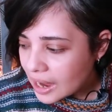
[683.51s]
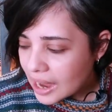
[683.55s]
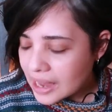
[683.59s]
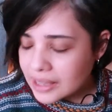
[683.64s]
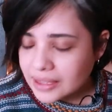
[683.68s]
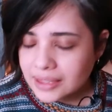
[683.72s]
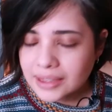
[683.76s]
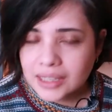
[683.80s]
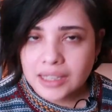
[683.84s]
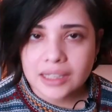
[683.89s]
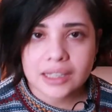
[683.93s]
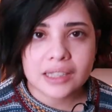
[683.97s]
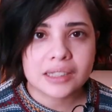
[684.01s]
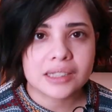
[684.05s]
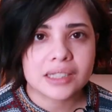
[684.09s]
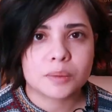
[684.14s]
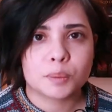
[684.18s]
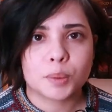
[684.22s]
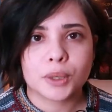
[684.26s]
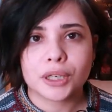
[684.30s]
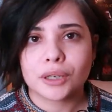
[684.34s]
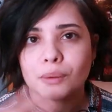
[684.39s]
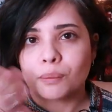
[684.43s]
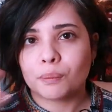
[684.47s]
I think it's
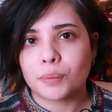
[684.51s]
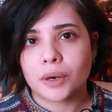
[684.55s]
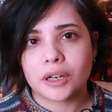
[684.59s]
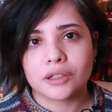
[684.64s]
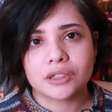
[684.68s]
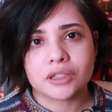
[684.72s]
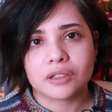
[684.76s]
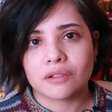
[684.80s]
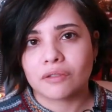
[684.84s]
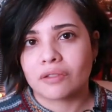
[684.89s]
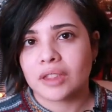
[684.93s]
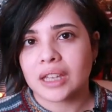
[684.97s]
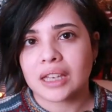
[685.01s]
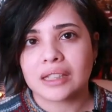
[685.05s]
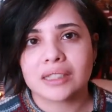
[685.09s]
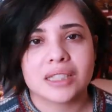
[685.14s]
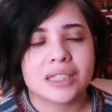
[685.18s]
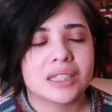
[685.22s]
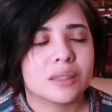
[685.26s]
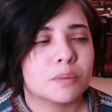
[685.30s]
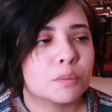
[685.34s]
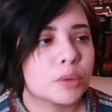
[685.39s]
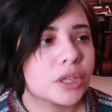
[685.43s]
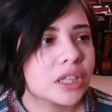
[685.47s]
been a bunch of things.
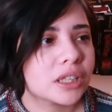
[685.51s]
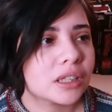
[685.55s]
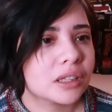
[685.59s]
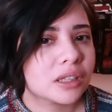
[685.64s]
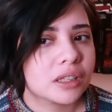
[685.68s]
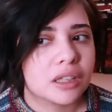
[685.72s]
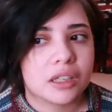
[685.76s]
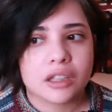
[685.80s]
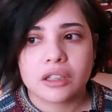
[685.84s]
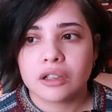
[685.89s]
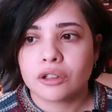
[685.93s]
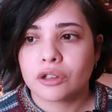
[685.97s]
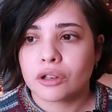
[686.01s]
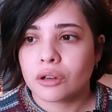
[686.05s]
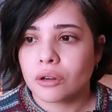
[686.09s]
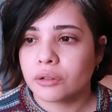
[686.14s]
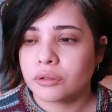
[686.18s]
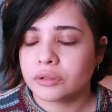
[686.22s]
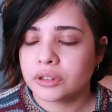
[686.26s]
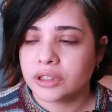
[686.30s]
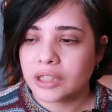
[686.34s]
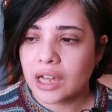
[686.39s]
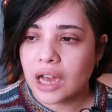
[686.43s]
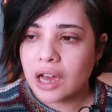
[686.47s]
It's been, you
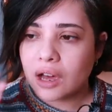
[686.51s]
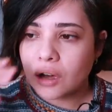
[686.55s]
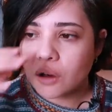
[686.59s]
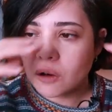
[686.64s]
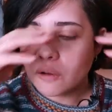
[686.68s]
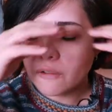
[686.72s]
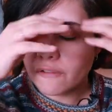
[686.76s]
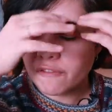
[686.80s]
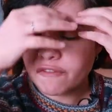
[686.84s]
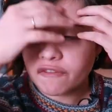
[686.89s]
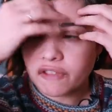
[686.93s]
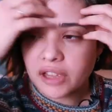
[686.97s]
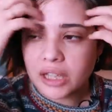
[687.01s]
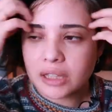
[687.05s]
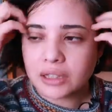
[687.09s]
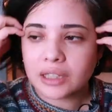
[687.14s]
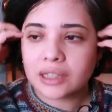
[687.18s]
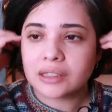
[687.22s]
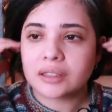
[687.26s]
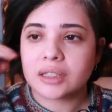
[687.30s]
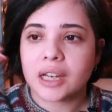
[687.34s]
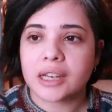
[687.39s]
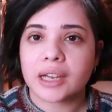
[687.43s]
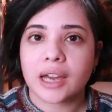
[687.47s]
know, now
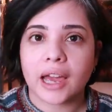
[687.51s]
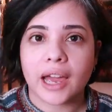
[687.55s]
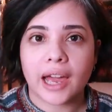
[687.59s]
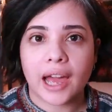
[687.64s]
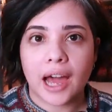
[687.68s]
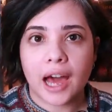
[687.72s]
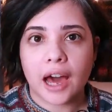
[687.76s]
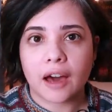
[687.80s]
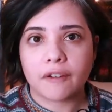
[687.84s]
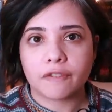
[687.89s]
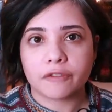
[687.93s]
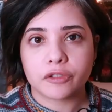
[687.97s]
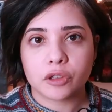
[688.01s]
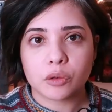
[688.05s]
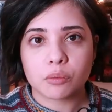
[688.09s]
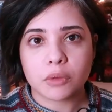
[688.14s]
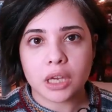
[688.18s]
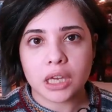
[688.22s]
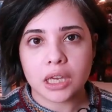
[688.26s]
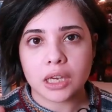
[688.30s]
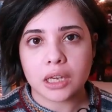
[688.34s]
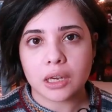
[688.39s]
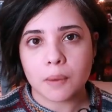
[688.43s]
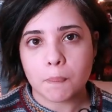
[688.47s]
feeling like I have to
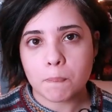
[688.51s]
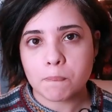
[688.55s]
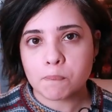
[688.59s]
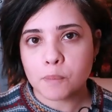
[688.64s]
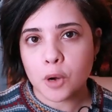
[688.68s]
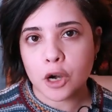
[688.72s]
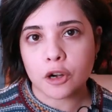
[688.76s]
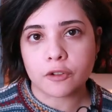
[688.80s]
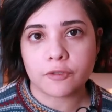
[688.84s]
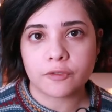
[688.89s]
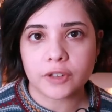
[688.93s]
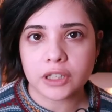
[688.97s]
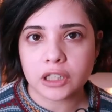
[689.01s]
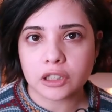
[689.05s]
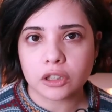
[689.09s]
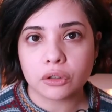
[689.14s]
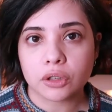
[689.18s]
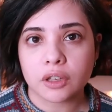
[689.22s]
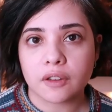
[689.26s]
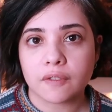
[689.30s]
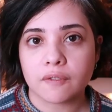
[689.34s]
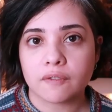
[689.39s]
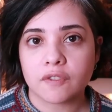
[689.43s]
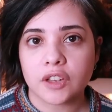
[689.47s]
make perfect
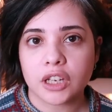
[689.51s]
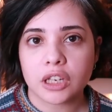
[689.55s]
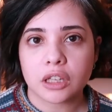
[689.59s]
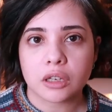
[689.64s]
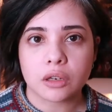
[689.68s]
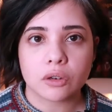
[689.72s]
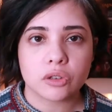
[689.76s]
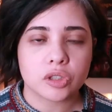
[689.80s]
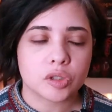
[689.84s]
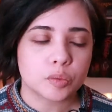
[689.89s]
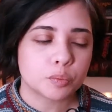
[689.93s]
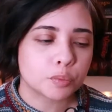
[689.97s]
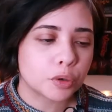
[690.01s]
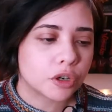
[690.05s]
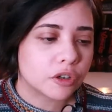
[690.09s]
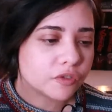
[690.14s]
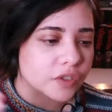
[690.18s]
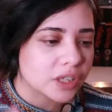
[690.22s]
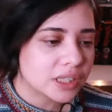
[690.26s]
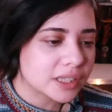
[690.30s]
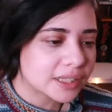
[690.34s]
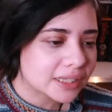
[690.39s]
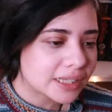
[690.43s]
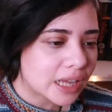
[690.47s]
looking videos,
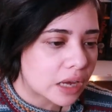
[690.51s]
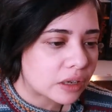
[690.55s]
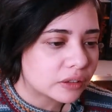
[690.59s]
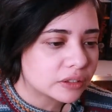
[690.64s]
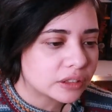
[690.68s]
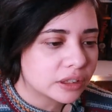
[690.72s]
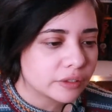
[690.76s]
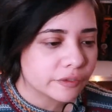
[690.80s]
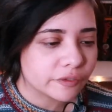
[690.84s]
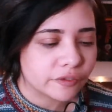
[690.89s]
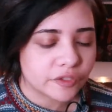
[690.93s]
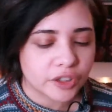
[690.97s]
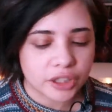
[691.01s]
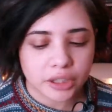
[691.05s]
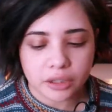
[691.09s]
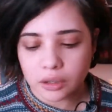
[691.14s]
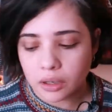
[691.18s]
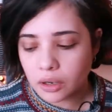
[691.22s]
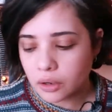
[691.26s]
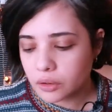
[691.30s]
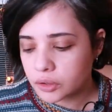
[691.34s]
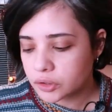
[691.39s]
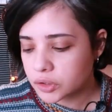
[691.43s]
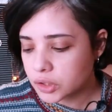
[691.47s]
perfect sounding
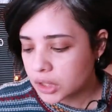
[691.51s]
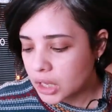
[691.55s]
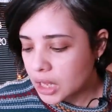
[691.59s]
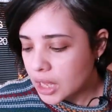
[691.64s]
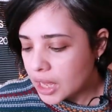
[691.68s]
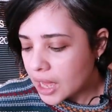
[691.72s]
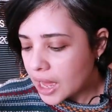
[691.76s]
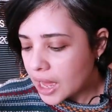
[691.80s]
videos.